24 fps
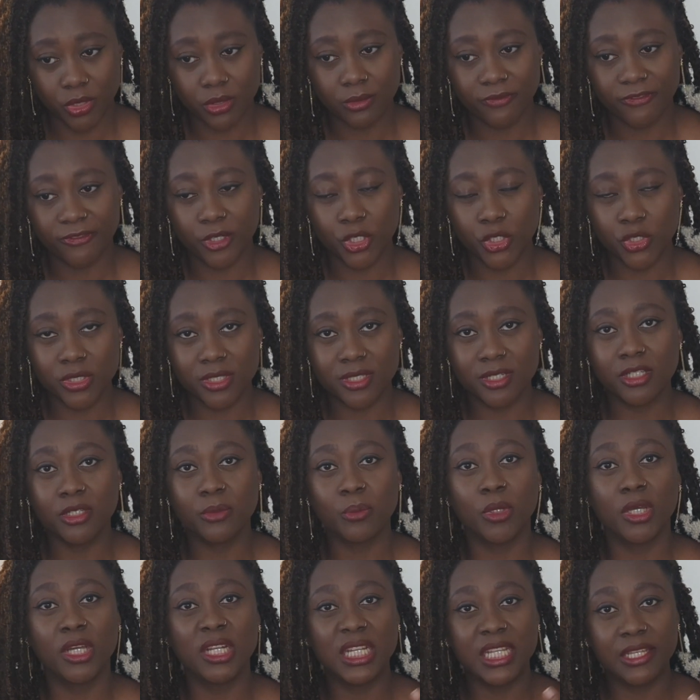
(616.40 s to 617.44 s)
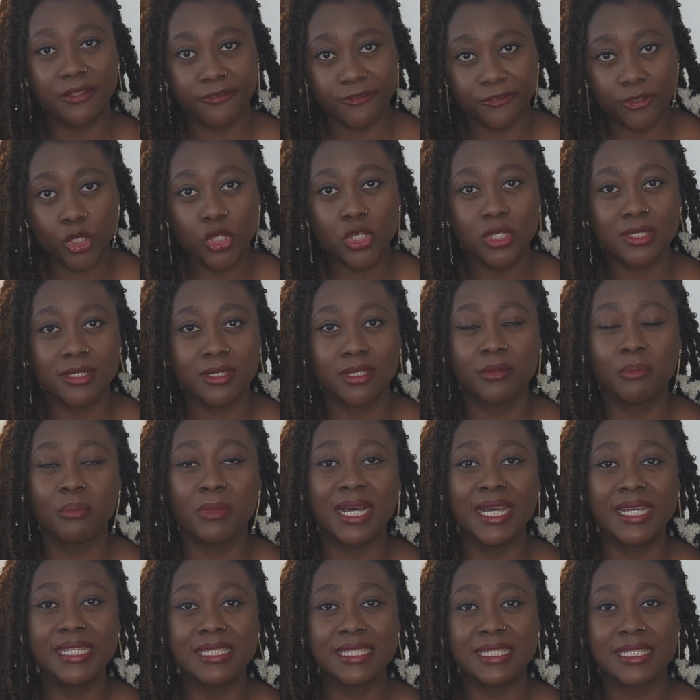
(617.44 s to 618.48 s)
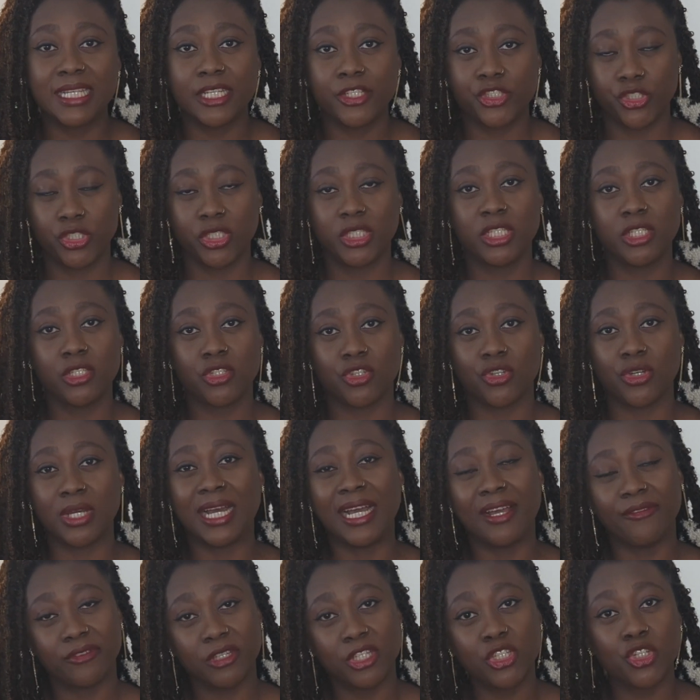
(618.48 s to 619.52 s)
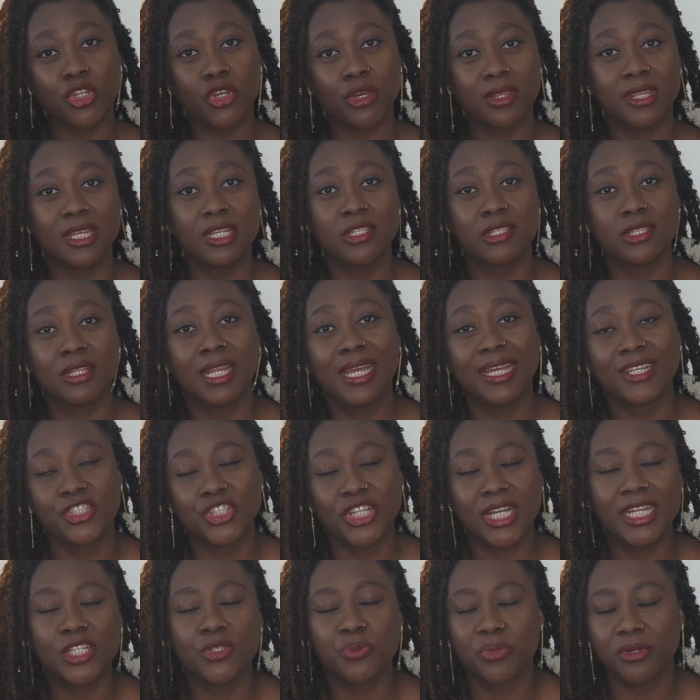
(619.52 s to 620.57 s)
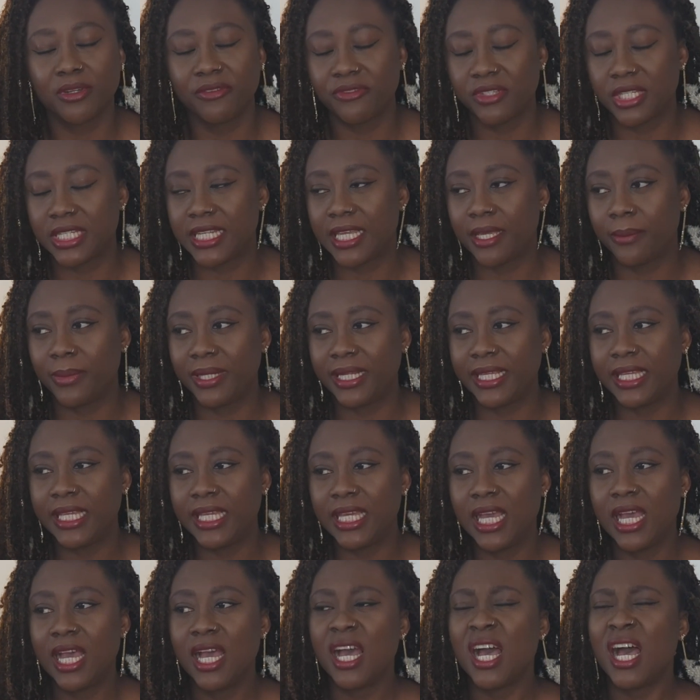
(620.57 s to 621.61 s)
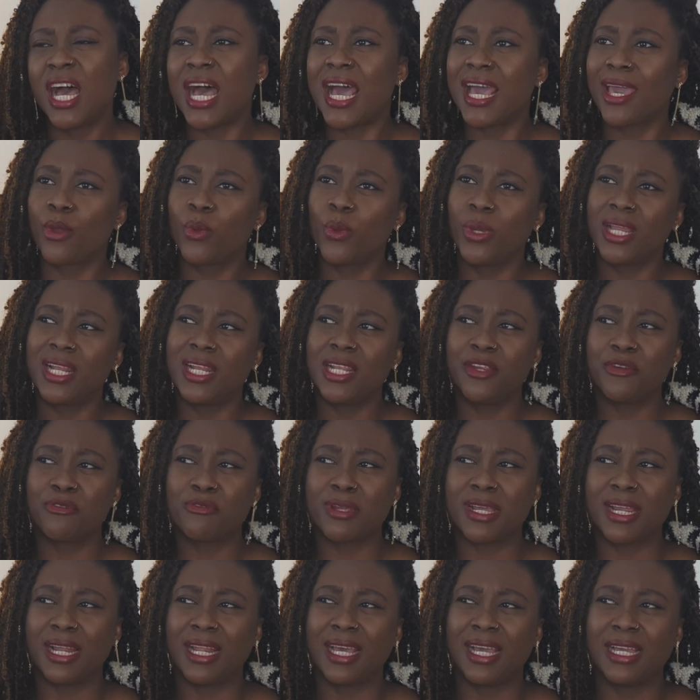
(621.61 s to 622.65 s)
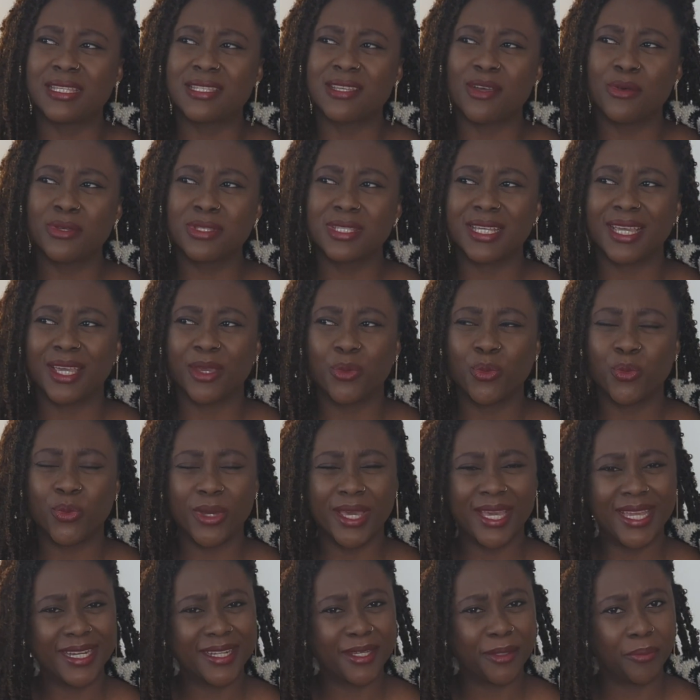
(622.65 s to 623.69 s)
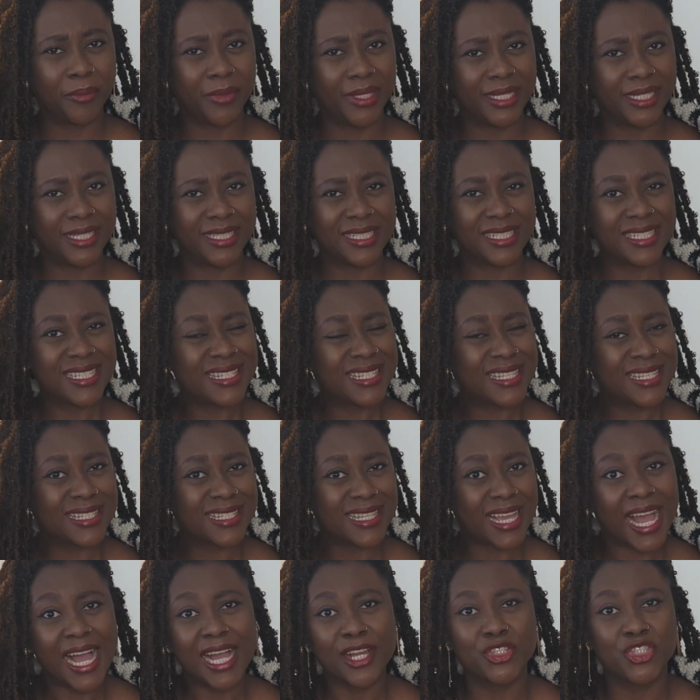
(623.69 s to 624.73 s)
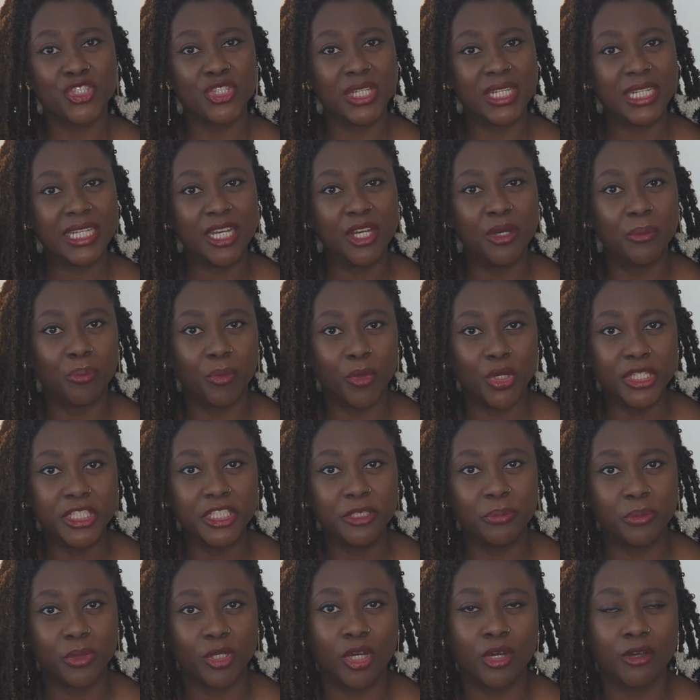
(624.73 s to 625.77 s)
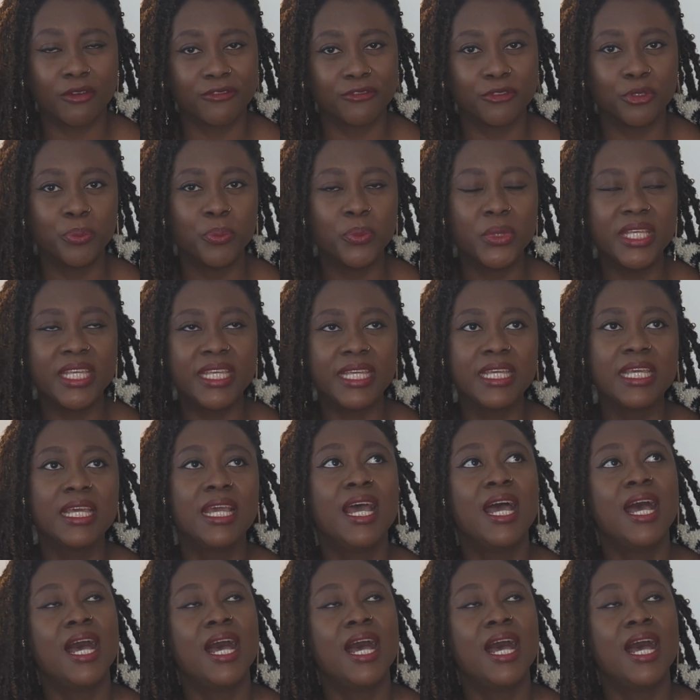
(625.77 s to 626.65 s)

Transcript: focused on money, focus on mindset you need to have in order to like charge profitably. I quickly realized, I was like, wait a minute, this is actually a money block for me.